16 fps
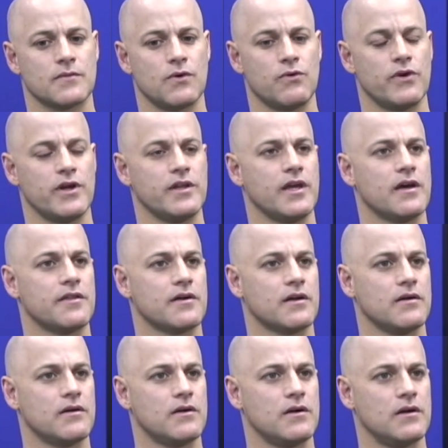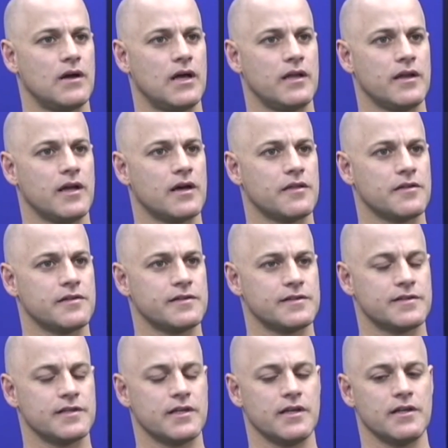or any other
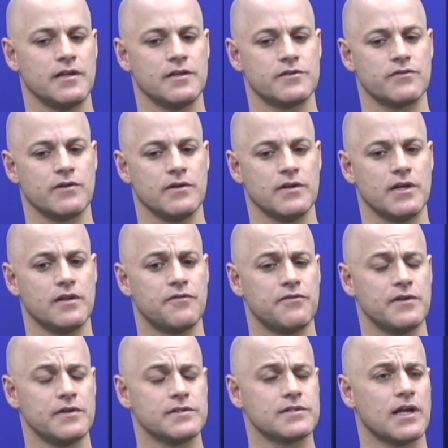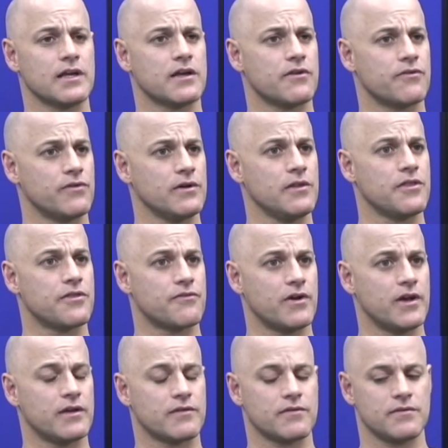city in Israel. It feels like a real
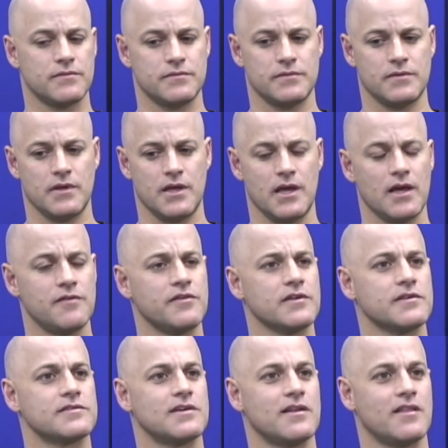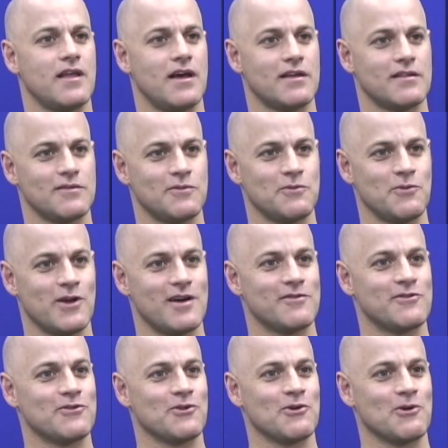threat. Having said that, we
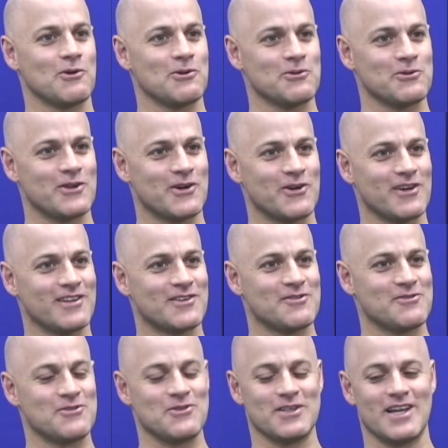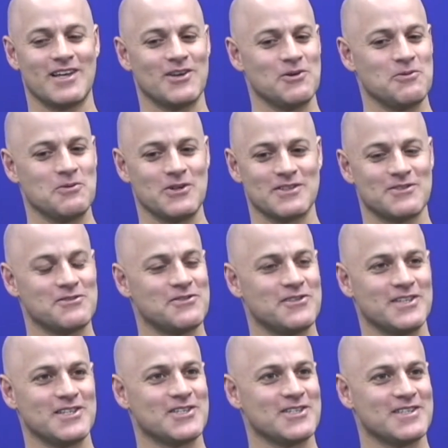have to conclude our interview, and I don't want to
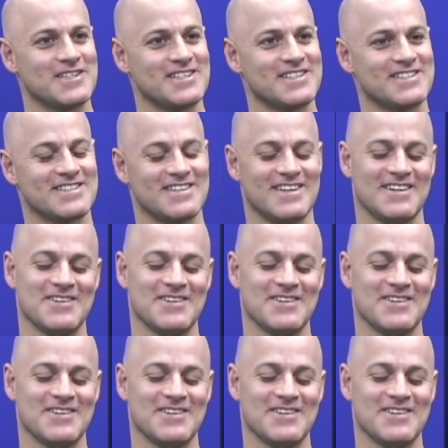finish in this